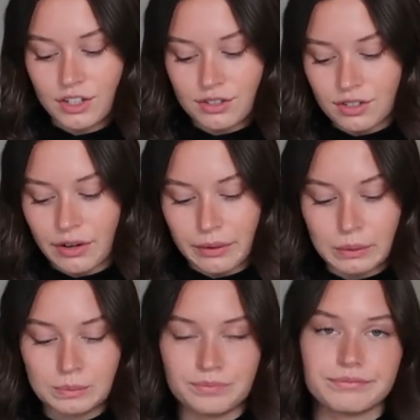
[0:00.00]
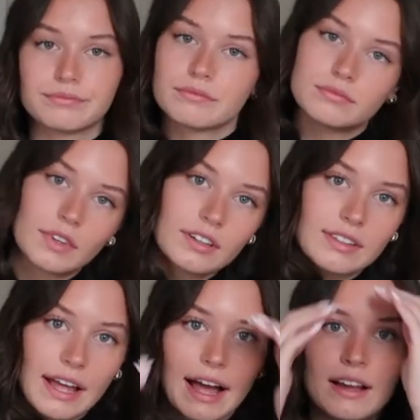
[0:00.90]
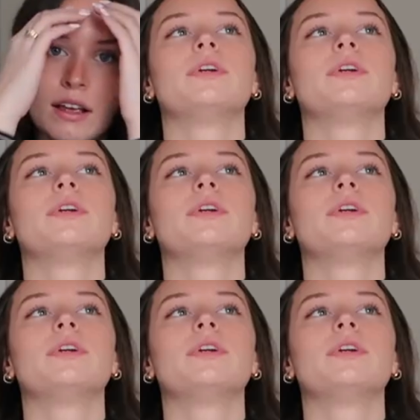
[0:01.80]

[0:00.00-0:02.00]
So there's that.